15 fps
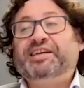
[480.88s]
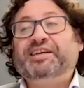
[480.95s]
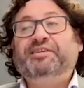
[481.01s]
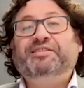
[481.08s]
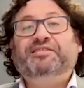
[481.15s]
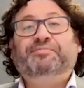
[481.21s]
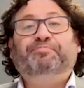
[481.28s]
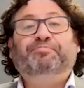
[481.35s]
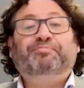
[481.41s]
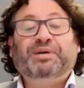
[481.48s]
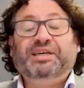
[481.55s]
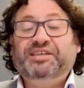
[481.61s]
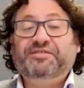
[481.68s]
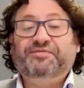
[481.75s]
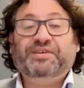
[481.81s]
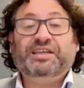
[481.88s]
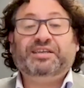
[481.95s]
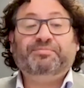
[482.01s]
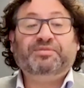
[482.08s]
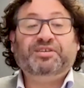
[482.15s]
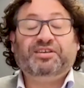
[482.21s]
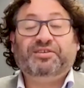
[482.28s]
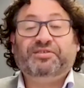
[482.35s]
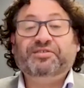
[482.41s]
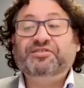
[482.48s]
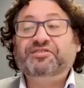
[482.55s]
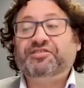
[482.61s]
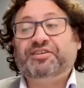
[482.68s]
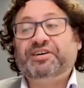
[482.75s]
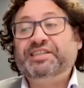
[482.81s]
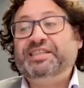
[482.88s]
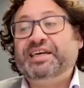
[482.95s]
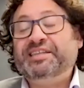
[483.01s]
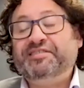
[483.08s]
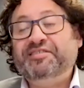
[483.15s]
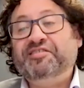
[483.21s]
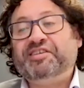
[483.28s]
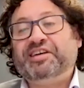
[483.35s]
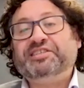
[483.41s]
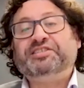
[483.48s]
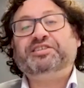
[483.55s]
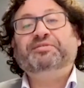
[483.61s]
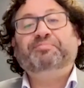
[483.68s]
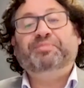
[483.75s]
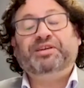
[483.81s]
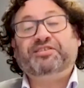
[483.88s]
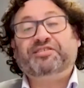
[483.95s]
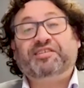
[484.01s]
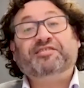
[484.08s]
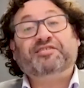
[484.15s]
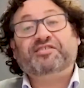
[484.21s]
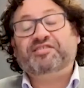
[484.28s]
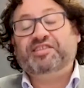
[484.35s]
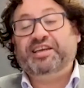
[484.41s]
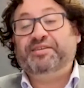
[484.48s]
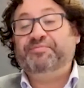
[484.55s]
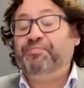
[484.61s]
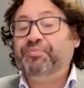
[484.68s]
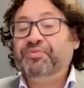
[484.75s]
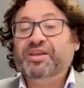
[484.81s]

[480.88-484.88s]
can be developed alongside that discussion because, as I said,